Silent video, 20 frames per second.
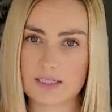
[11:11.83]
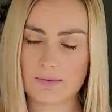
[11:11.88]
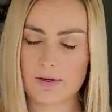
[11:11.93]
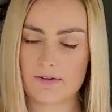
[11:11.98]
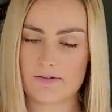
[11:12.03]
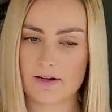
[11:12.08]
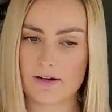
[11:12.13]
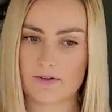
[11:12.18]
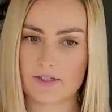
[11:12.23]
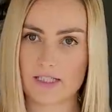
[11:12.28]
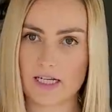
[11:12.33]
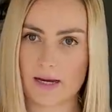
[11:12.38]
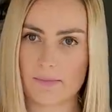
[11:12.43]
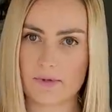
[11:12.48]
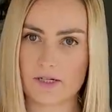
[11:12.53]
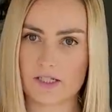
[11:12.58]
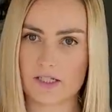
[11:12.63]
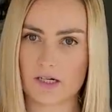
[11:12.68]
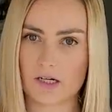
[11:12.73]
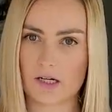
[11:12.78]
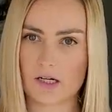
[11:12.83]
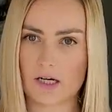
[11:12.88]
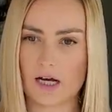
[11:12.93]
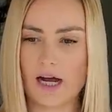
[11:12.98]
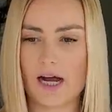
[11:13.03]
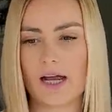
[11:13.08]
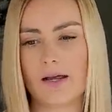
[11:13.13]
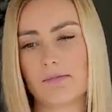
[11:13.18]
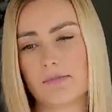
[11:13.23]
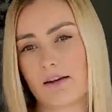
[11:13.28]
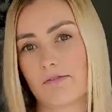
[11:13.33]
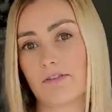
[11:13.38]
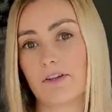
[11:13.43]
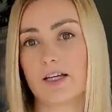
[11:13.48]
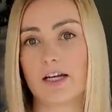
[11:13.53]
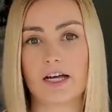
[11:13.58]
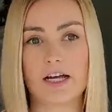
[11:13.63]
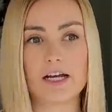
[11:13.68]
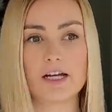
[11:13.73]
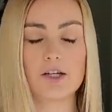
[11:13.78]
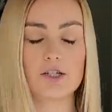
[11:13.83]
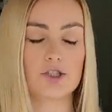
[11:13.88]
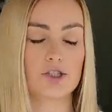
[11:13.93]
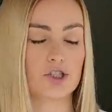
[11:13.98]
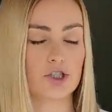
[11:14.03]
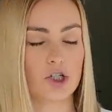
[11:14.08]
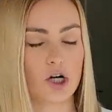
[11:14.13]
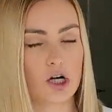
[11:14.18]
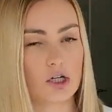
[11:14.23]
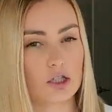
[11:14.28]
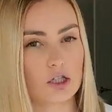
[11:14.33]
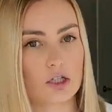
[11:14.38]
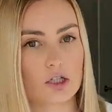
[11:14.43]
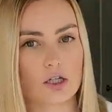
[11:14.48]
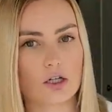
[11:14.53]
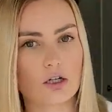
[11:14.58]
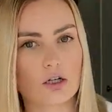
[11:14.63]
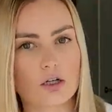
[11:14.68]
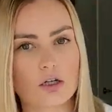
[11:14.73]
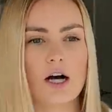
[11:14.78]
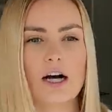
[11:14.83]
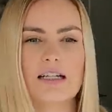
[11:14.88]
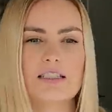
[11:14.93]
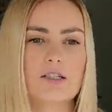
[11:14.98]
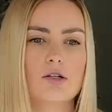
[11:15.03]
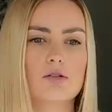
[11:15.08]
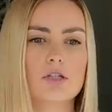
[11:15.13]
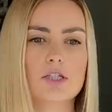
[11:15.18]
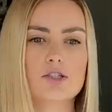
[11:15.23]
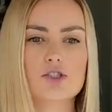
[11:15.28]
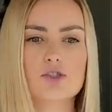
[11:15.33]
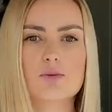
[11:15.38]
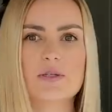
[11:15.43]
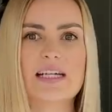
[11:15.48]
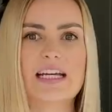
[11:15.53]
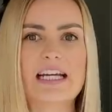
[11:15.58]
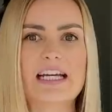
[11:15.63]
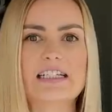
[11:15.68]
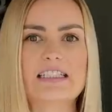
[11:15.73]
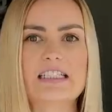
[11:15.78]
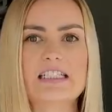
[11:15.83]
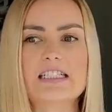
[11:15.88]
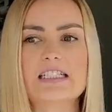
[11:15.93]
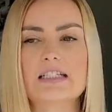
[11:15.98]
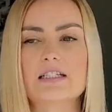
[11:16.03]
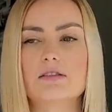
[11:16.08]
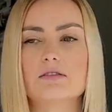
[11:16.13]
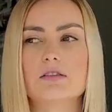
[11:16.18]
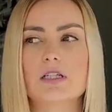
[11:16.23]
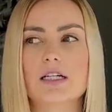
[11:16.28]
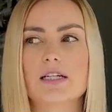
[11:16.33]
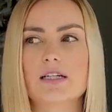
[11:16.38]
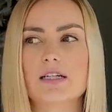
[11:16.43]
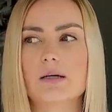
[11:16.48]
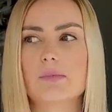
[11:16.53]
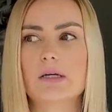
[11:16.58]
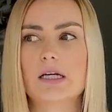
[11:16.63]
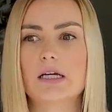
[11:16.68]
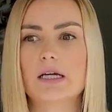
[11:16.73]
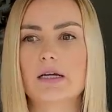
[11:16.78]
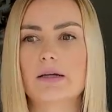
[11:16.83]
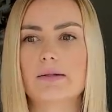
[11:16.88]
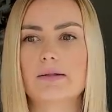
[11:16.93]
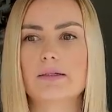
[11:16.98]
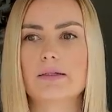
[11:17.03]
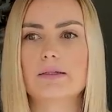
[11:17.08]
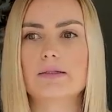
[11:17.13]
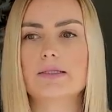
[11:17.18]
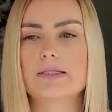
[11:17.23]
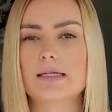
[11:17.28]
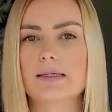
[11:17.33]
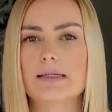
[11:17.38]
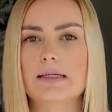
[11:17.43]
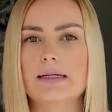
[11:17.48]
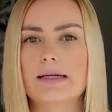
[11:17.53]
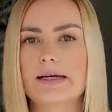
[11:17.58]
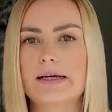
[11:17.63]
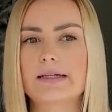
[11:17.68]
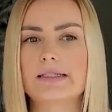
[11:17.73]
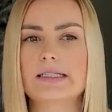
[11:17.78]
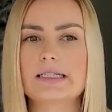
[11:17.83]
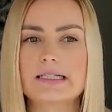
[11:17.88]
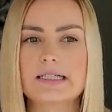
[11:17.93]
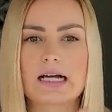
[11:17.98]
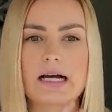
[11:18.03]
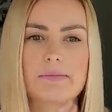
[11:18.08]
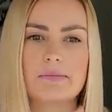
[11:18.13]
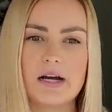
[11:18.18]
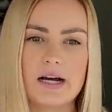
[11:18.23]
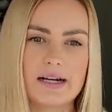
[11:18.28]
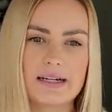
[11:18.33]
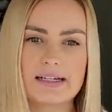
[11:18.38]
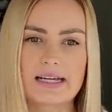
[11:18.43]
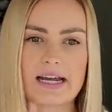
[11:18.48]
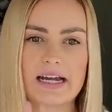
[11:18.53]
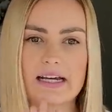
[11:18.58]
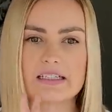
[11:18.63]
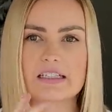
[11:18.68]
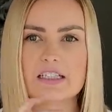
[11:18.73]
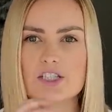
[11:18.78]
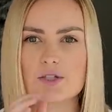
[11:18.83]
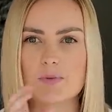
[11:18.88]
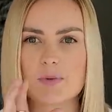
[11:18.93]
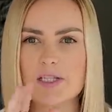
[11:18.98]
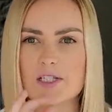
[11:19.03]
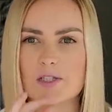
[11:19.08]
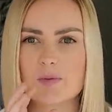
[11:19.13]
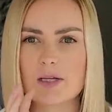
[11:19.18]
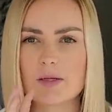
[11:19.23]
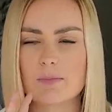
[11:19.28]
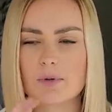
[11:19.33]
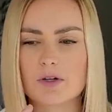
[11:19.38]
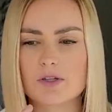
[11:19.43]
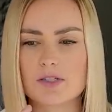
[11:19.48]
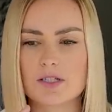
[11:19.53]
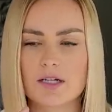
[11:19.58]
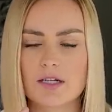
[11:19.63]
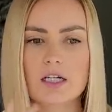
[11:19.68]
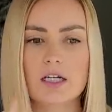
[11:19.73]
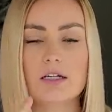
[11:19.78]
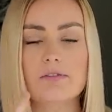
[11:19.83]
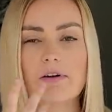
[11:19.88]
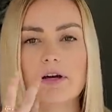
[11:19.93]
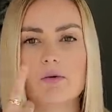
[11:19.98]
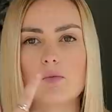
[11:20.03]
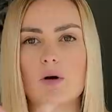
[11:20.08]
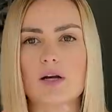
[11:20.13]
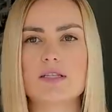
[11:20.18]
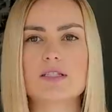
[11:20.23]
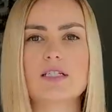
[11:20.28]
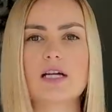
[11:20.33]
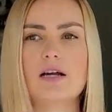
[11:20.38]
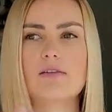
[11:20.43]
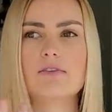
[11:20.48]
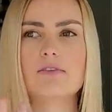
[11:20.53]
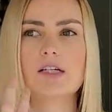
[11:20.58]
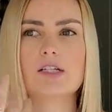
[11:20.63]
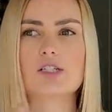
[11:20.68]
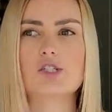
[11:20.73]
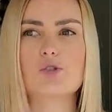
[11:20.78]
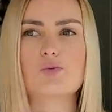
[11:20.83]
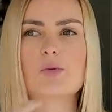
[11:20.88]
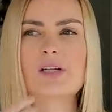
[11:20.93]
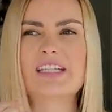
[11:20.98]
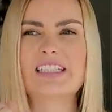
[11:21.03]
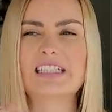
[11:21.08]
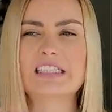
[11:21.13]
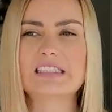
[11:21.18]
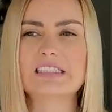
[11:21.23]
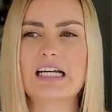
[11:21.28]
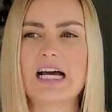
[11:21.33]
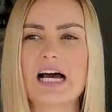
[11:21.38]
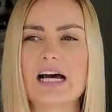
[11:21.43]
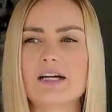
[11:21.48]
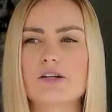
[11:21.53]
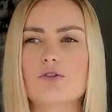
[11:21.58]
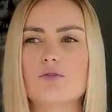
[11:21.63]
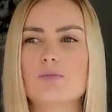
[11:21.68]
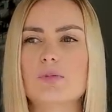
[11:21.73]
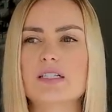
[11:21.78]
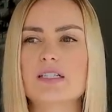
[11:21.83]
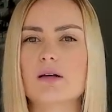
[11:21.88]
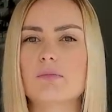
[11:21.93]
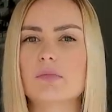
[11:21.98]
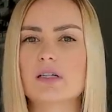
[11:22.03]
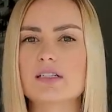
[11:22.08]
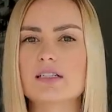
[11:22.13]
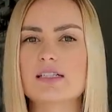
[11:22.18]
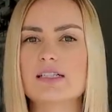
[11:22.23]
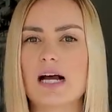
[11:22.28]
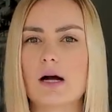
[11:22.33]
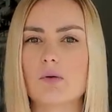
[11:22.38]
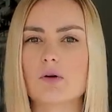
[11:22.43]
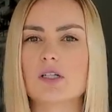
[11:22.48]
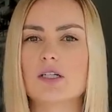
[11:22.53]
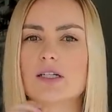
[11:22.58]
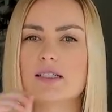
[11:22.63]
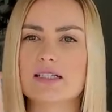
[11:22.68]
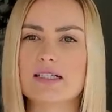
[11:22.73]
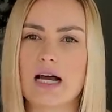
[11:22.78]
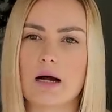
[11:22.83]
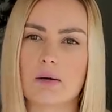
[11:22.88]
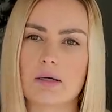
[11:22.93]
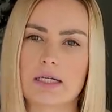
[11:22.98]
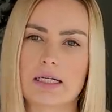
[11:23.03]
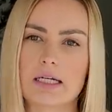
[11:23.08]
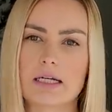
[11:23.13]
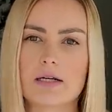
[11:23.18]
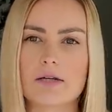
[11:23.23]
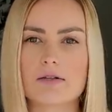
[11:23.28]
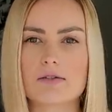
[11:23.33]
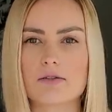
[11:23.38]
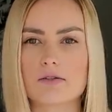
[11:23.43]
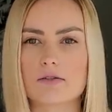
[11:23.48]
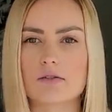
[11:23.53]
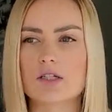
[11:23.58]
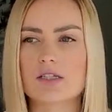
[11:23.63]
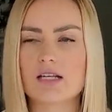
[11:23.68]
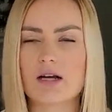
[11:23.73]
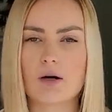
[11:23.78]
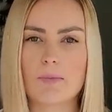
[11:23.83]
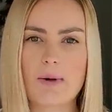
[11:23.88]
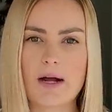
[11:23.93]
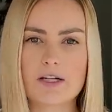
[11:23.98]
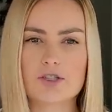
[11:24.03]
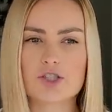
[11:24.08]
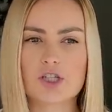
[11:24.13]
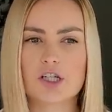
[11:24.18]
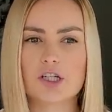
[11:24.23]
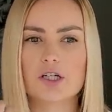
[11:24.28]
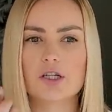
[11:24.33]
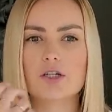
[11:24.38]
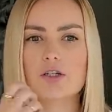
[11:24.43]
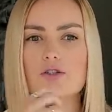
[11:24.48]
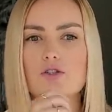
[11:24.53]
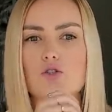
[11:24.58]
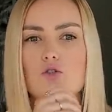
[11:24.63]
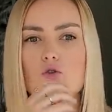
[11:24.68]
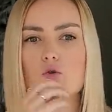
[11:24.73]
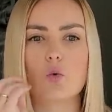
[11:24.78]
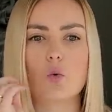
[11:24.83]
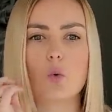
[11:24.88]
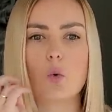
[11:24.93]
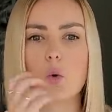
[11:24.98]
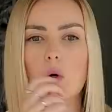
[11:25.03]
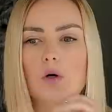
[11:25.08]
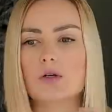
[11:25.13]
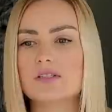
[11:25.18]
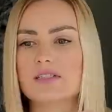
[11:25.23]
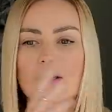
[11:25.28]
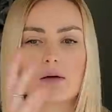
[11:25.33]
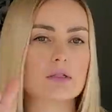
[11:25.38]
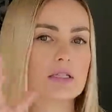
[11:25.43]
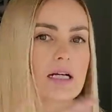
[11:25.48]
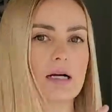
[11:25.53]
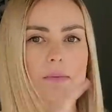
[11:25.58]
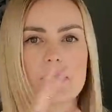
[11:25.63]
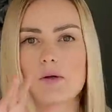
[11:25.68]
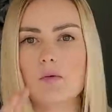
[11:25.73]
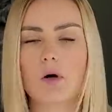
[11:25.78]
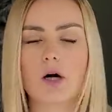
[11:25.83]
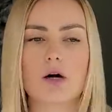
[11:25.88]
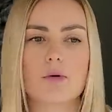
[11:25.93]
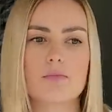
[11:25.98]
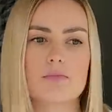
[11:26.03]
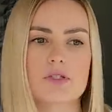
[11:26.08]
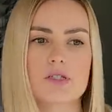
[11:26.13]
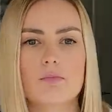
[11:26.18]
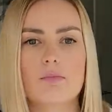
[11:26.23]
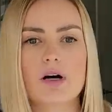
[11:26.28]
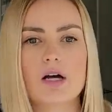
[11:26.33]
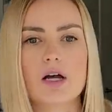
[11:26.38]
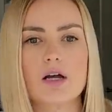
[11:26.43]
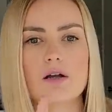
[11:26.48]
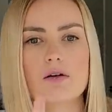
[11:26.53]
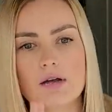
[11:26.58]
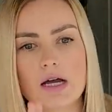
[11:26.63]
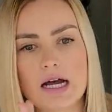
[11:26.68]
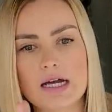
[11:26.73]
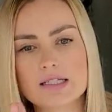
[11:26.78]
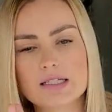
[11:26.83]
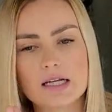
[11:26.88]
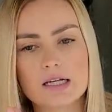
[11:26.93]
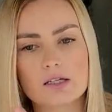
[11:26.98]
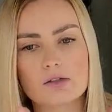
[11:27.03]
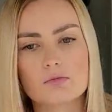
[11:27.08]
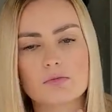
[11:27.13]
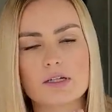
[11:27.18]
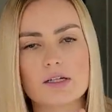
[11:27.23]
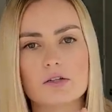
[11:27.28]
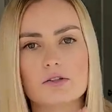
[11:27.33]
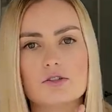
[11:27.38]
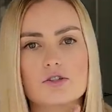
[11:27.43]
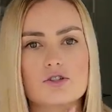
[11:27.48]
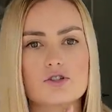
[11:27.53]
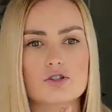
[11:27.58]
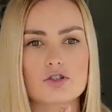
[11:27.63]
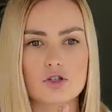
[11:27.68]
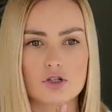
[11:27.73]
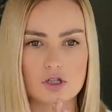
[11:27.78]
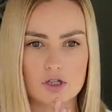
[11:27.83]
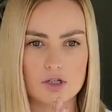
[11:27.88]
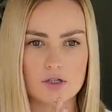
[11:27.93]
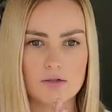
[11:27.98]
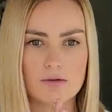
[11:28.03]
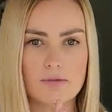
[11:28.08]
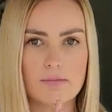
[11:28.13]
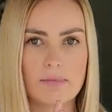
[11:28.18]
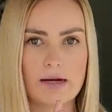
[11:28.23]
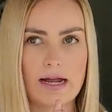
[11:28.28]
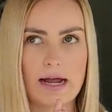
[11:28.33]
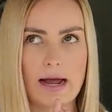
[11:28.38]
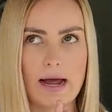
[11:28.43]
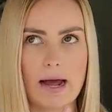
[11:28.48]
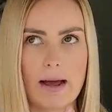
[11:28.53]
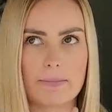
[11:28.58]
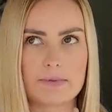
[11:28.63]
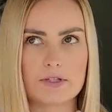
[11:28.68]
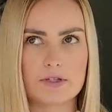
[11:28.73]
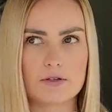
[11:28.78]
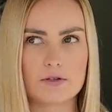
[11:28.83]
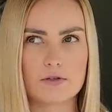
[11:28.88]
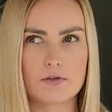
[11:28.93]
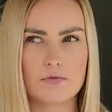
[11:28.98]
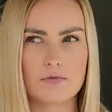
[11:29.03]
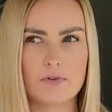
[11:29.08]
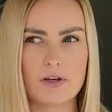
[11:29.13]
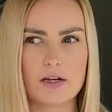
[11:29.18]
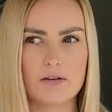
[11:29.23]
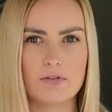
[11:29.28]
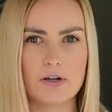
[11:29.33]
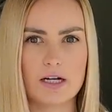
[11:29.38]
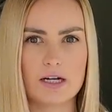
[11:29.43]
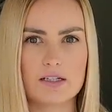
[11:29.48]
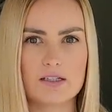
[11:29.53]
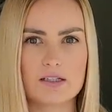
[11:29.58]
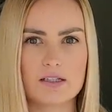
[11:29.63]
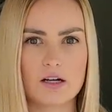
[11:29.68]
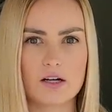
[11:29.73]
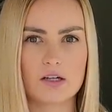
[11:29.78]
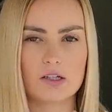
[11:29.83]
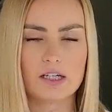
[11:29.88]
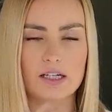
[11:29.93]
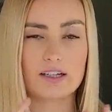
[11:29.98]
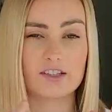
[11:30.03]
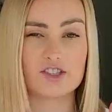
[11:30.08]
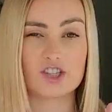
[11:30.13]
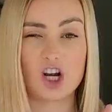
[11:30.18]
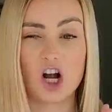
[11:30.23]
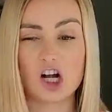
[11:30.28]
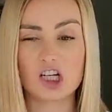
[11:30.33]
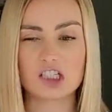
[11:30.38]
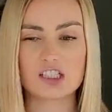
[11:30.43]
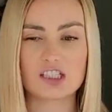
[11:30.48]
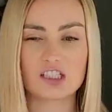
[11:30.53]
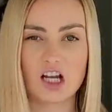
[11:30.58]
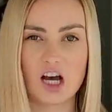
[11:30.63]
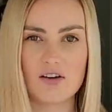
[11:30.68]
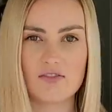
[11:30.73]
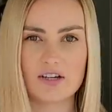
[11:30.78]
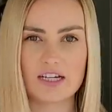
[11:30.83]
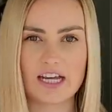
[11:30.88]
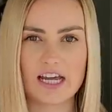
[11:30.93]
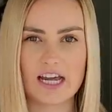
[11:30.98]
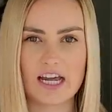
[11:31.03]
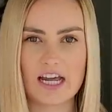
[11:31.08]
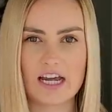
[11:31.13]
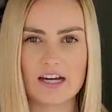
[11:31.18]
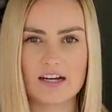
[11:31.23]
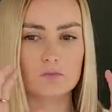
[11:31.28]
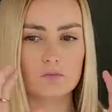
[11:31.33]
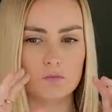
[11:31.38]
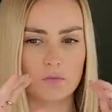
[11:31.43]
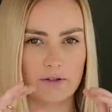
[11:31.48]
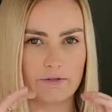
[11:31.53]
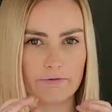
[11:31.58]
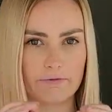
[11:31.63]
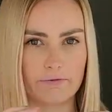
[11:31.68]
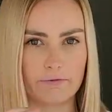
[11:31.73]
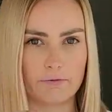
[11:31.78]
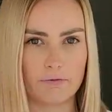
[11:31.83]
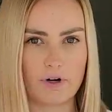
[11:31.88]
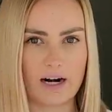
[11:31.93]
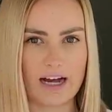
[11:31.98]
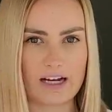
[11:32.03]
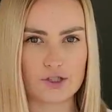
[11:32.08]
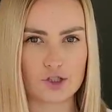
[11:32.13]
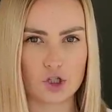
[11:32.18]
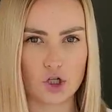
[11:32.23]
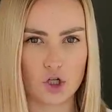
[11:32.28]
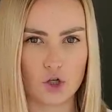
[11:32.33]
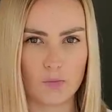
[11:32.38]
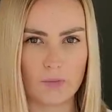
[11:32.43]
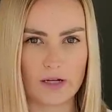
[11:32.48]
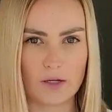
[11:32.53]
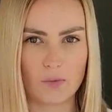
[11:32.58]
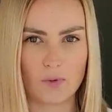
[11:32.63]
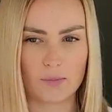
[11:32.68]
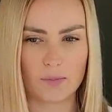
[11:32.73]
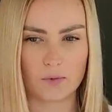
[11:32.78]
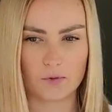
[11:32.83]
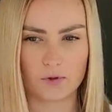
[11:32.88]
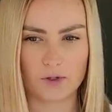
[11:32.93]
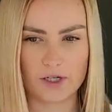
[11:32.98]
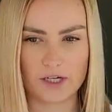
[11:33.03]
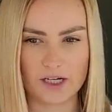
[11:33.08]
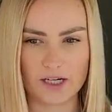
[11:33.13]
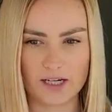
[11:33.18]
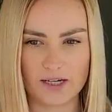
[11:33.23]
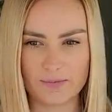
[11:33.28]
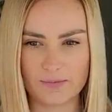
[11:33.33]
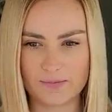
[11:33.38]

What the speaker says: my favorite type of dessert? I am definitely a chocolate girl. I don't like chewy candies. I don't like gummy candies, sucky candies. I'm not a candy sweet person. If I was to have like a sweet like that, it would be something sour, like Sour Keys or Sour Patch Kids or Sour Gummy Worms. But as like a real dessert, my absolute favorites are like a chocolate lava cake with fresh homemade whipped cream.